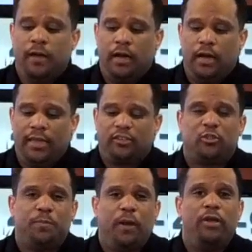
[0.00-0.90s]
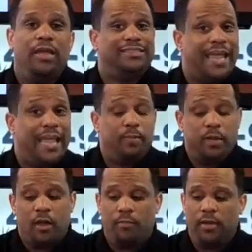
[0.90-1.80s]
experience a
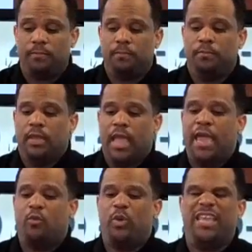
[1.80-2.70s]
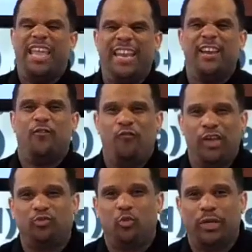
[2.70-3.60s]
becoming, and we
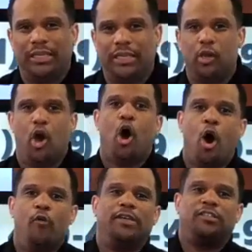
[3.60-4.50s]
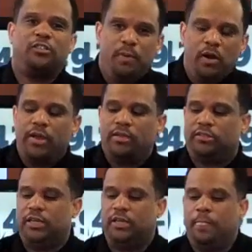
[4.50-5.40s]
individually are
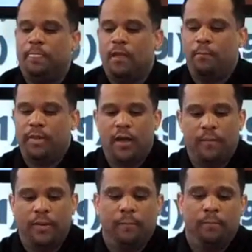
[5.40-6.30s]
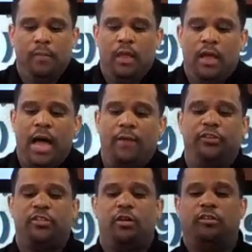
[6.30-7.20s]
experiencing becoming.
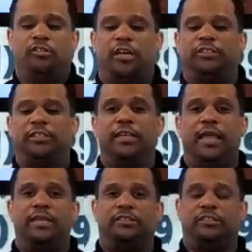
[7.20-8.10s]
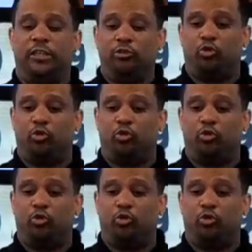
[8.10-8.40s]
Obviously, our discussion today is central